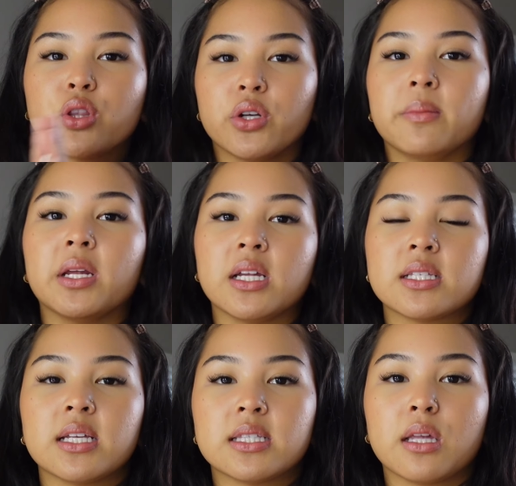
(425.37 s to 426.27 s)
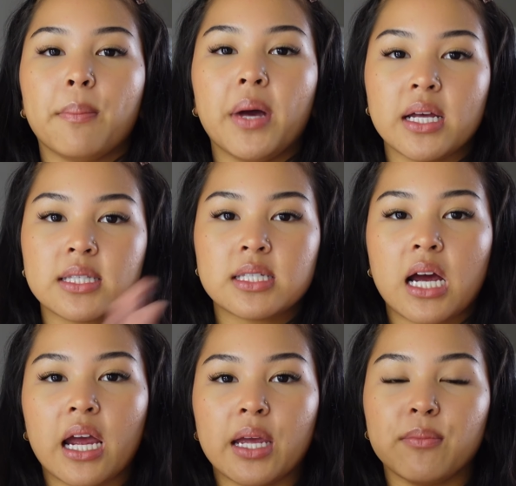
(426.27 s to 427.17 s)
30 minutes is the best
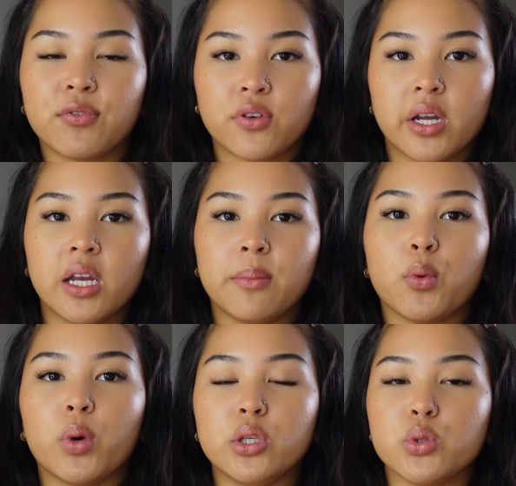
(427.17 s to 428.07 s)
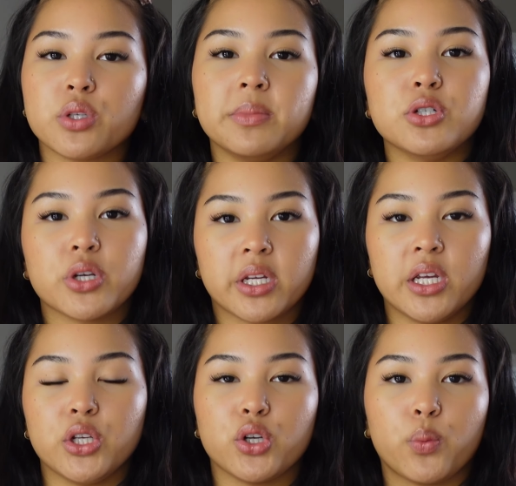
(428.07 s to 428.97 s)
time frame when you should be
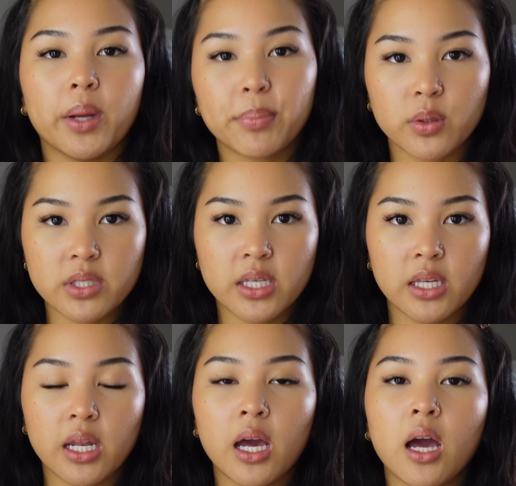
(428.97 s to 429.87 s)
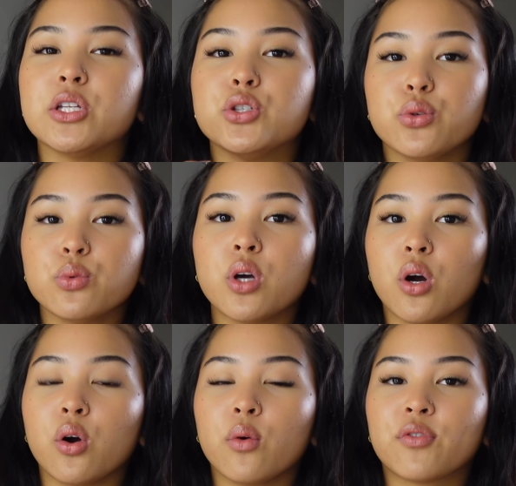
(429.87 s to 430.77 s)
drinking your whey protein. I do
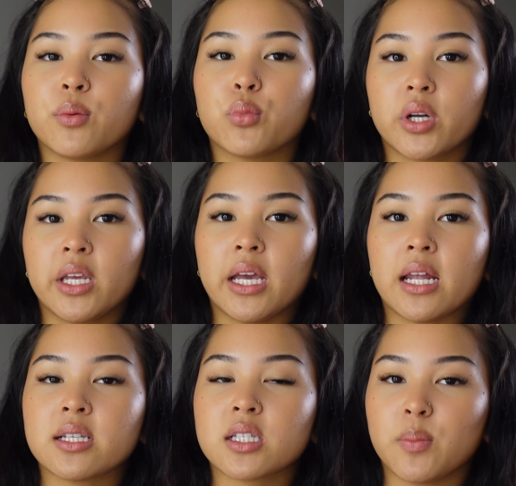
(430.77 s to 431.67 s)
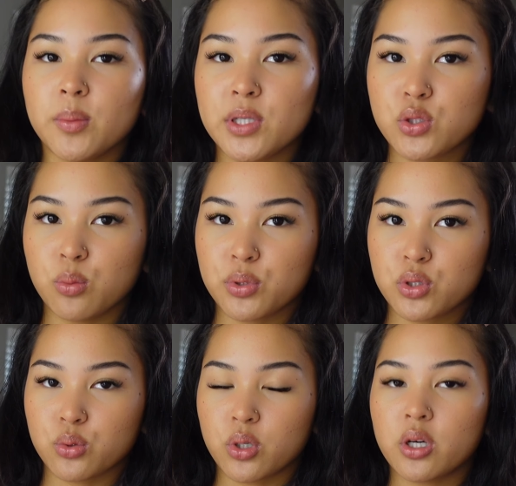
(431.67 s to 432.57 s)
know from working at a supplement
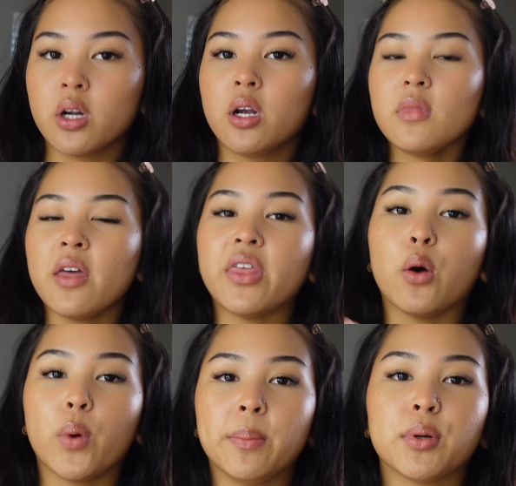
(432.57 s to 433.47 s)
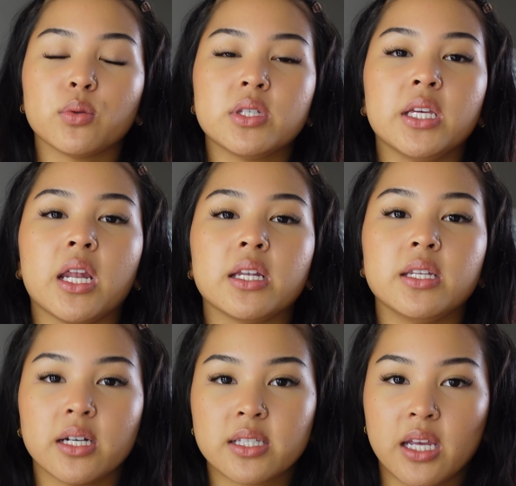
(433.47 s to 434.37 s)
superstore that whey protein
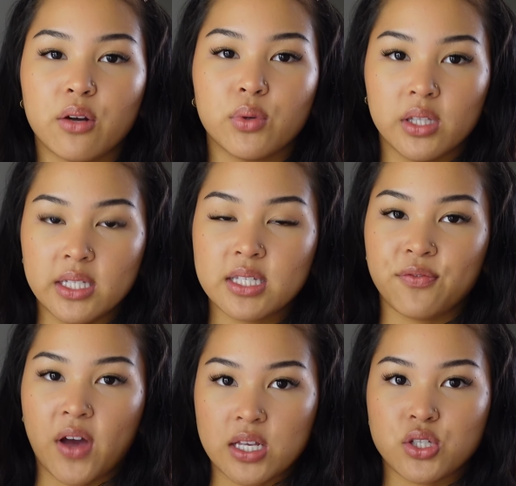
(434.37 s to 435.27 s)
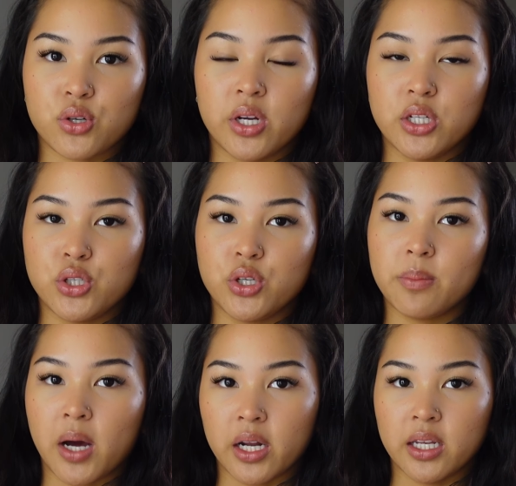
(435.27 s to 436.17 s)
does get released faster into your
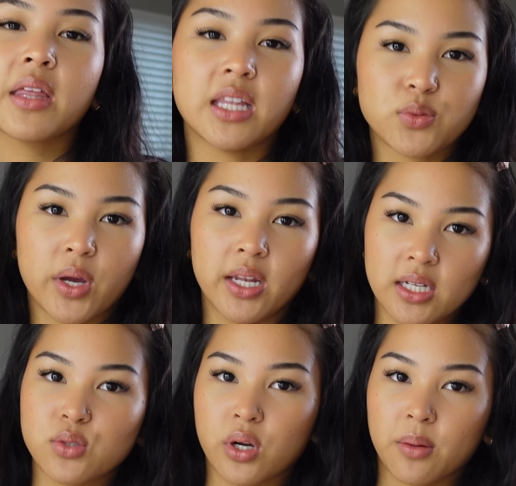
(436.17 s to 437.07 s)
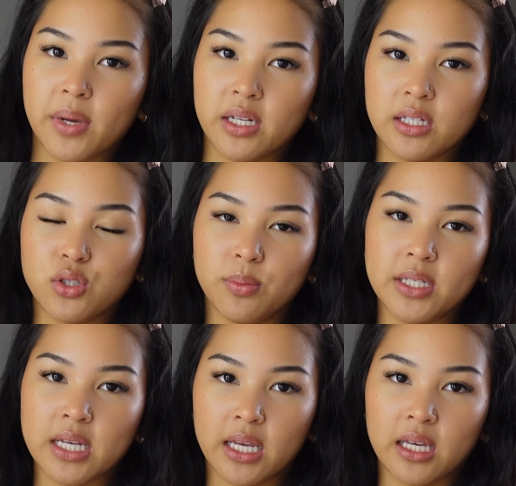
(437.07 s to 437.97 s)
body. That's why it is recommended to be
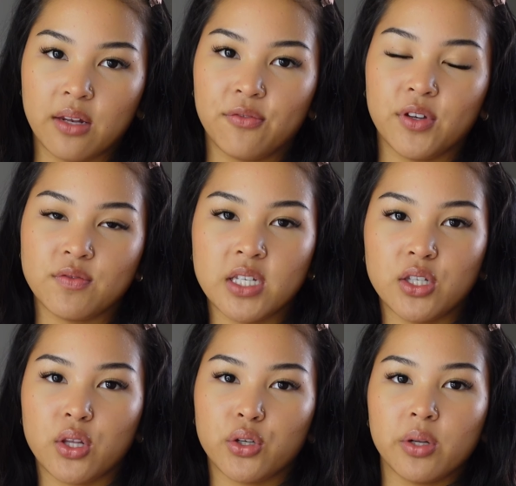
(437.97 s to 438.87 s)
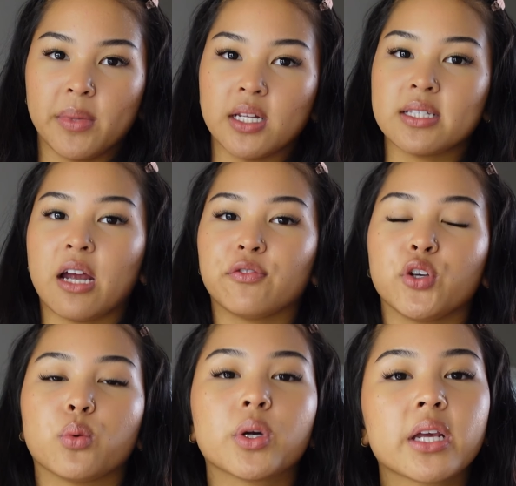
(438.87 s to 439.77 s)
taken 15 to 30 minutes after
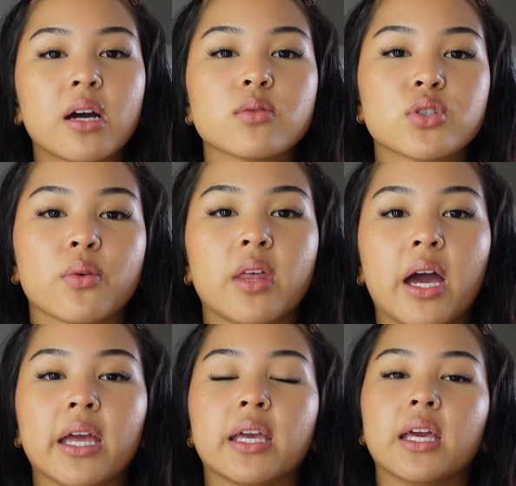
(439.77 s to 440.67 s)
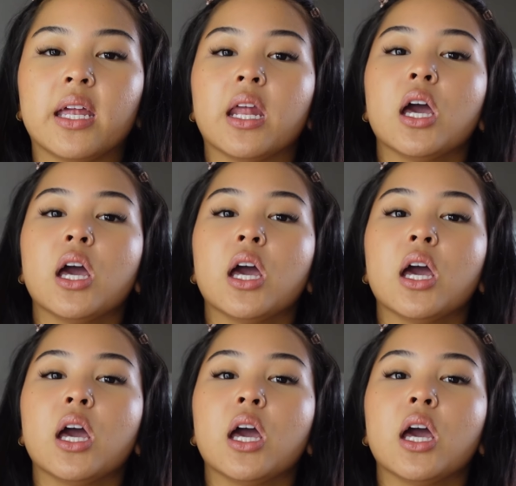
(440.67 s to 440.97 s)
your workout so that it can